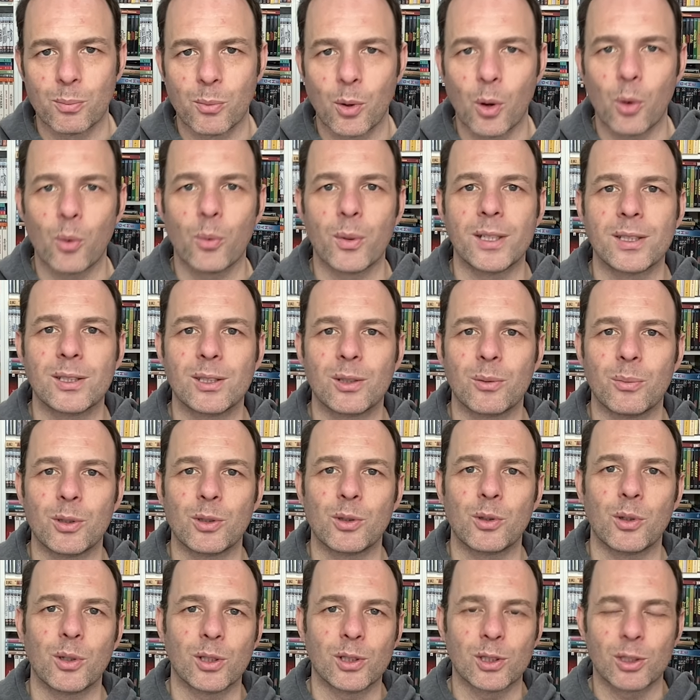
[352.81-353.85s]
Always, in
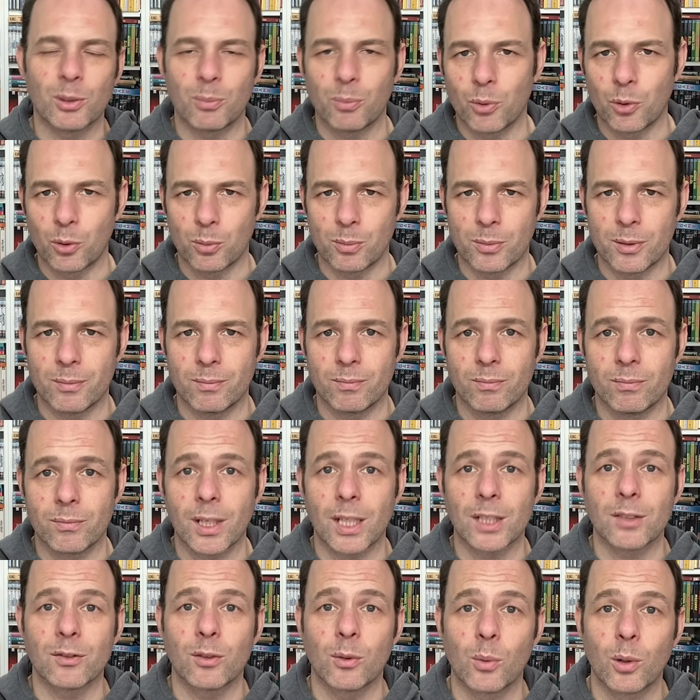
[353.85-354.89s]
which you can support me.
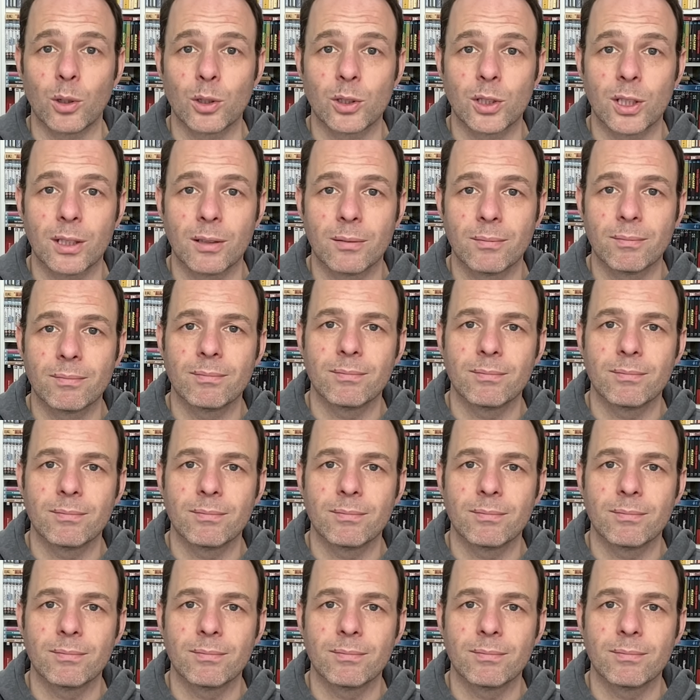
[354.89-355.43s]
Thanks for watching.